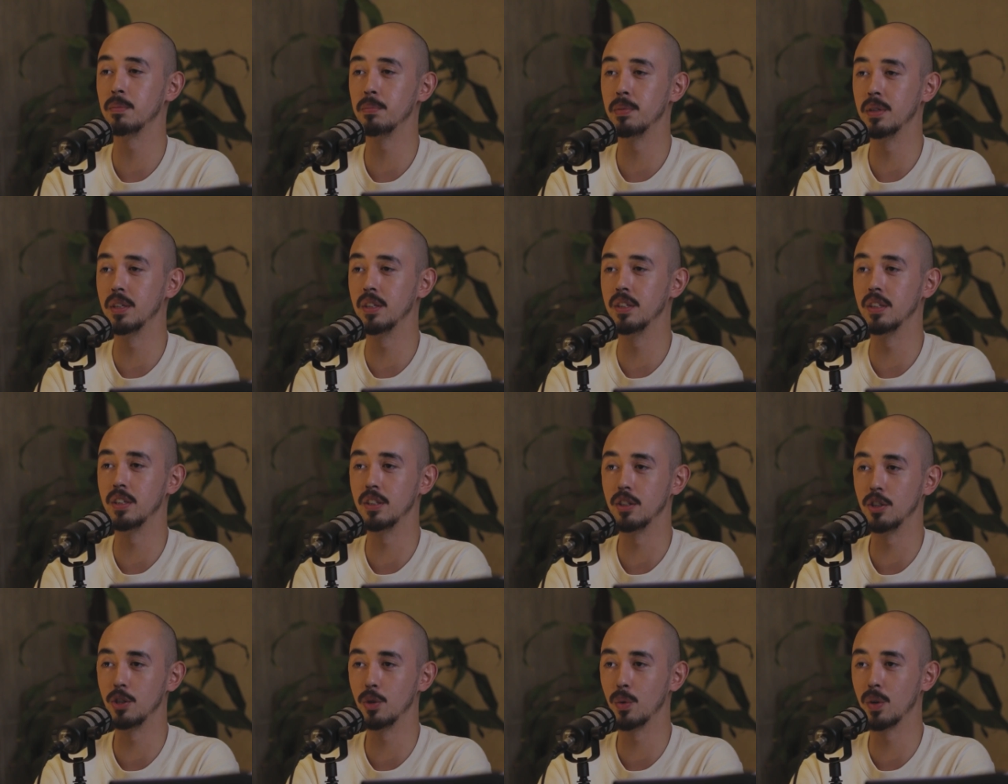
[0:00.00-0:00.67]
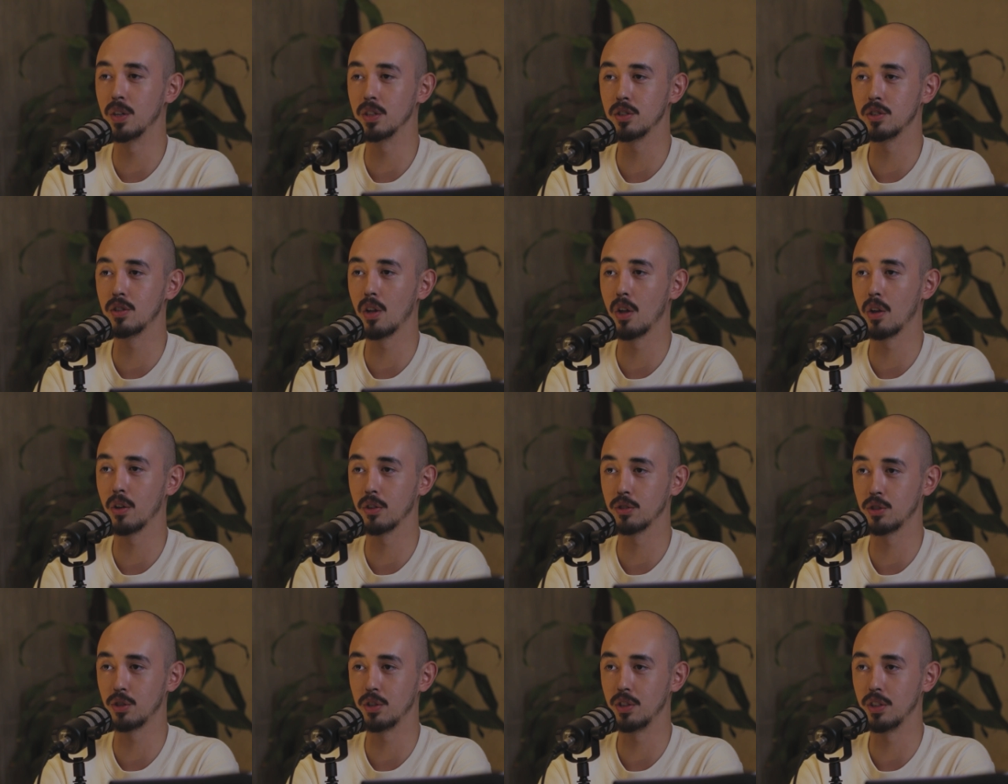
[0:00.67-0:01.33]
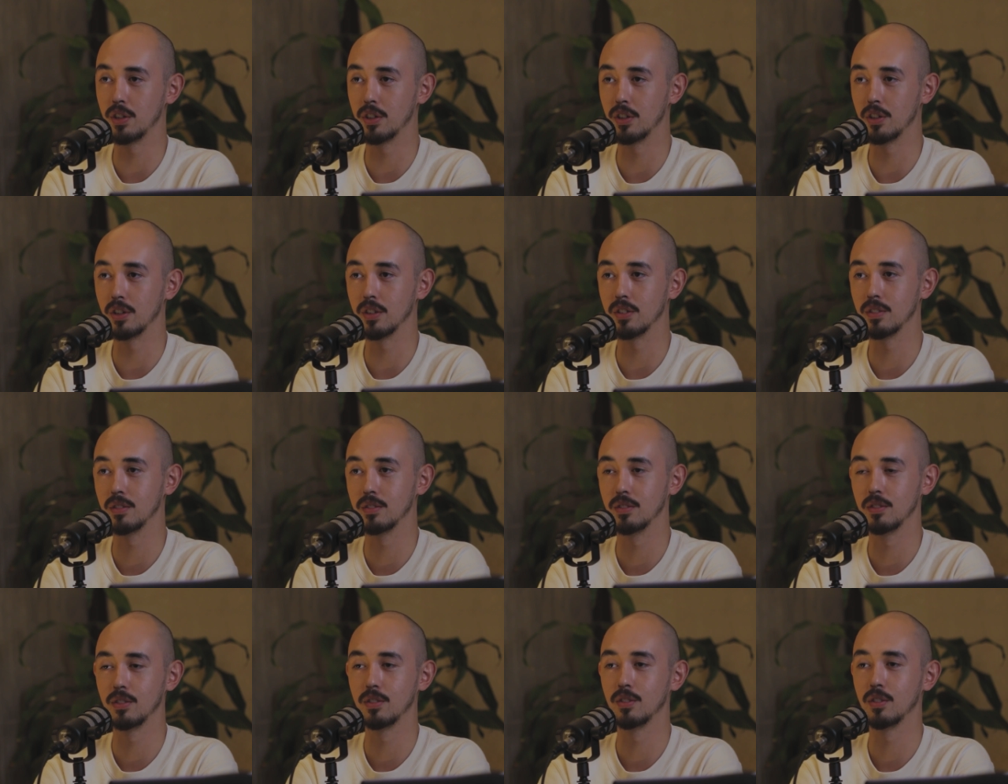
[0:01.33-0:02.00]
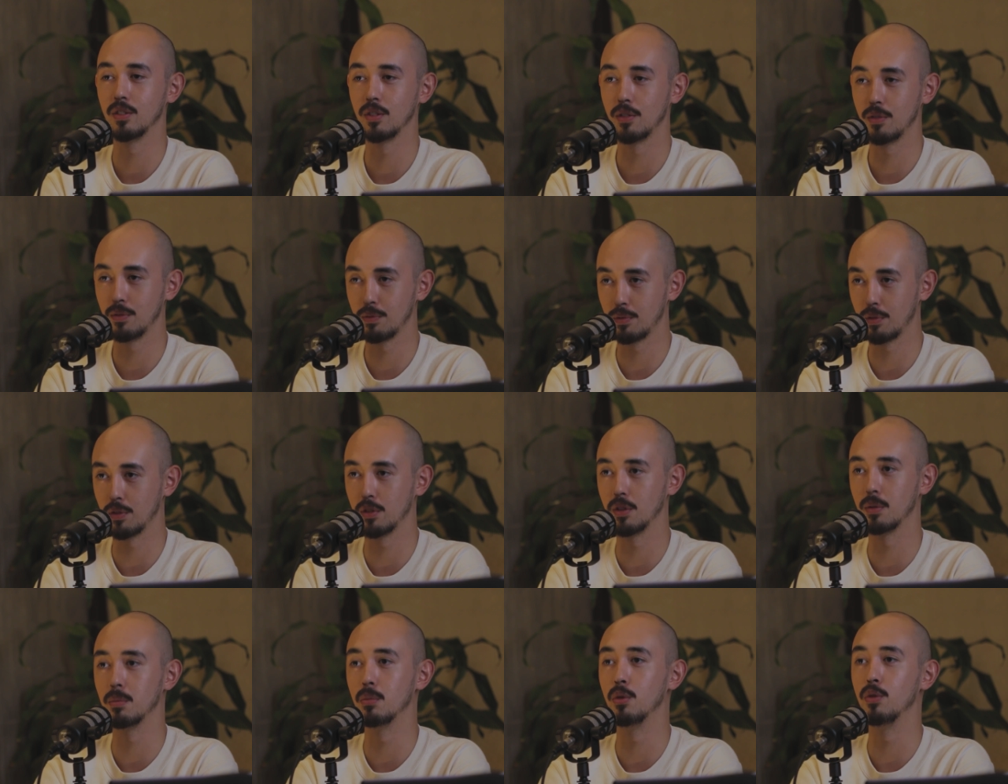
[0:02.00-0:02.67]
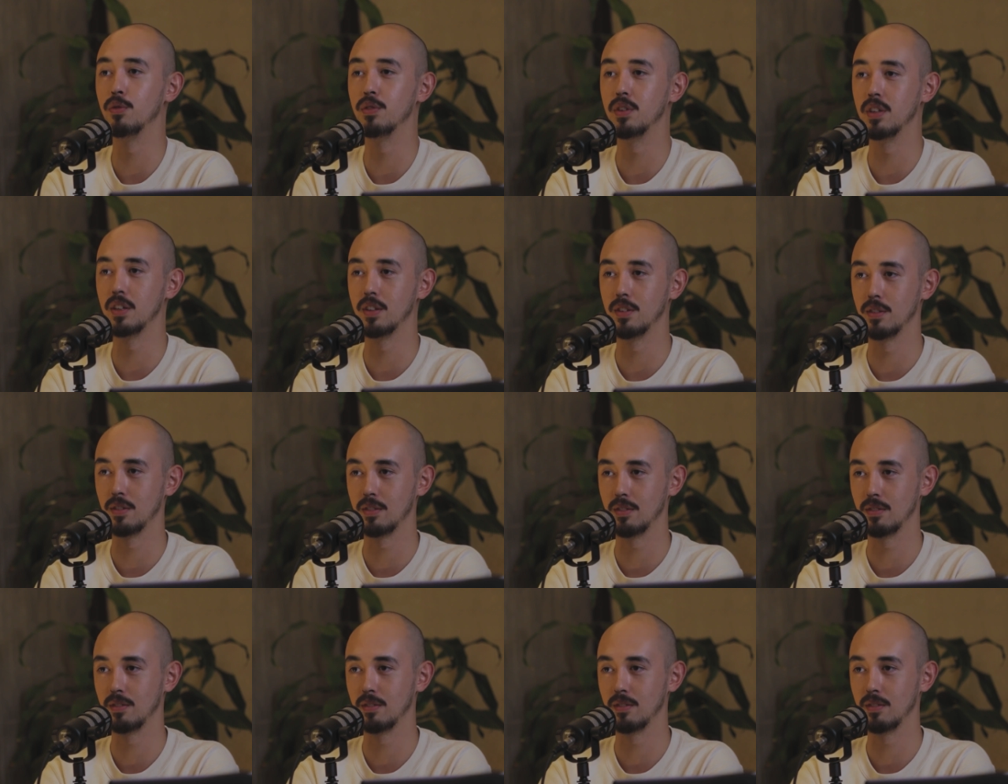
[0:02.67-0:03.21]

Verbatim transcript: billion U S dollars a year for their movie